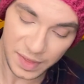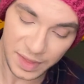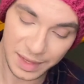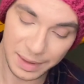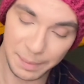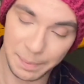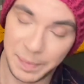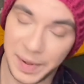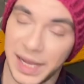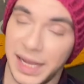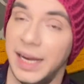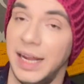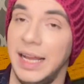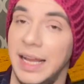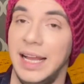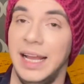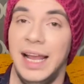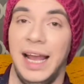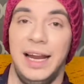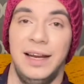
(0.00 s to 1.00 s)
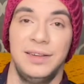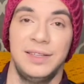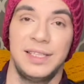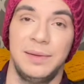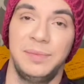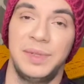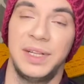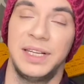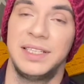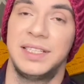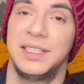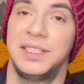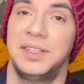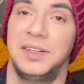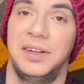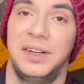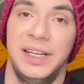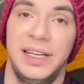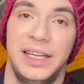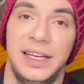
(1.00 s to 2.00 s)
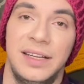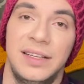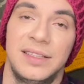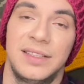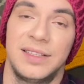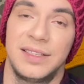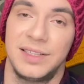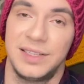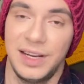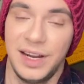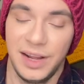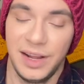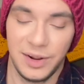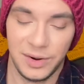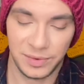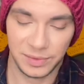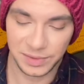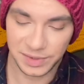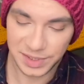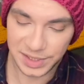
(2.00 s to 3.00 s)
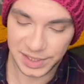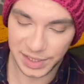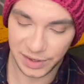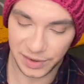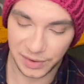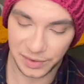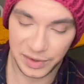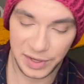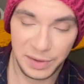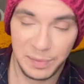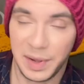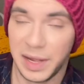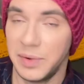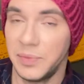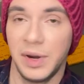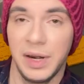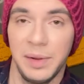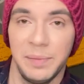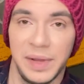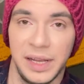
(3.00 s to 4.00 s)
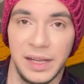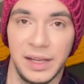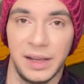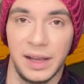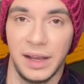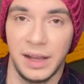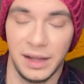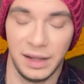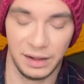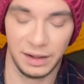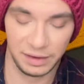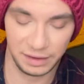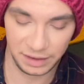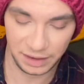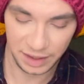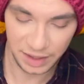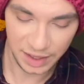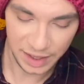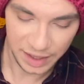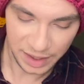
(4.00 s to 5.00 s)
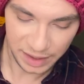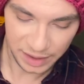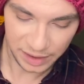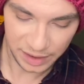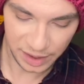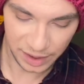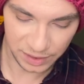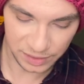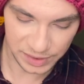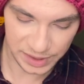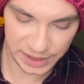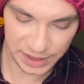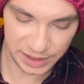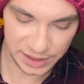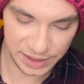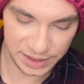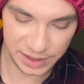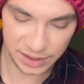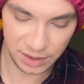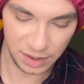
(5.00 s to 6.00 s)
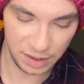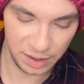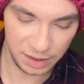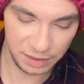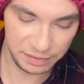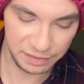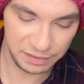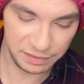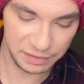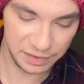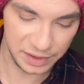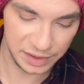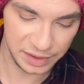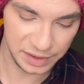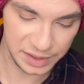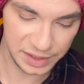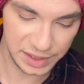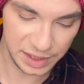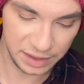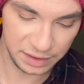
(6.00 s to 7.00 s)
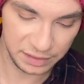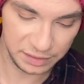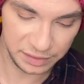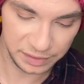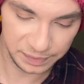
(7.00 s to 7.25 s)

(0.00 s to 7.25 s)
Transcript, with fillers: But I know some places are already getting snow, so you might want to make a cozy scarf for yourself.